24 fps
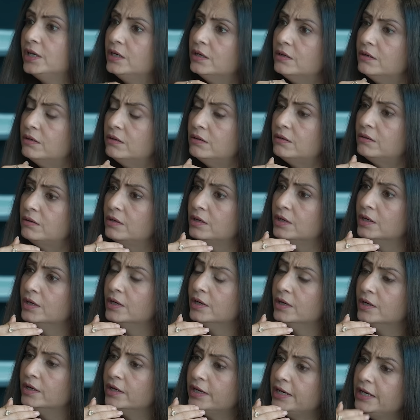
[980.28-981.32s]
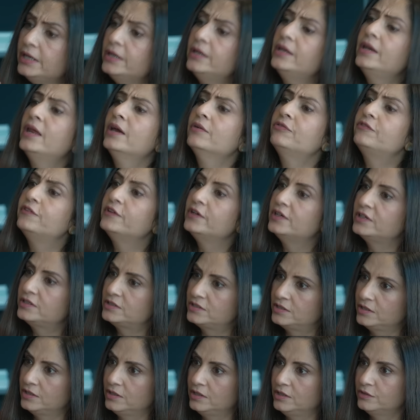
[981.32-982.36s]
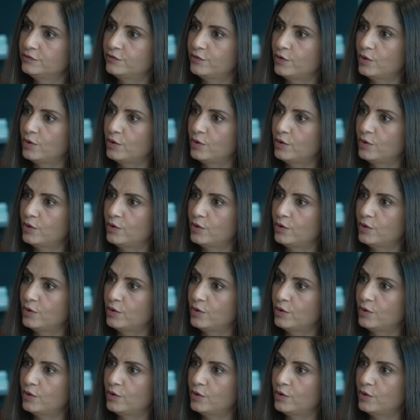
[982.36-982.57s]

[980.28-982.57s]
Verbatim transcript: in a indefinite series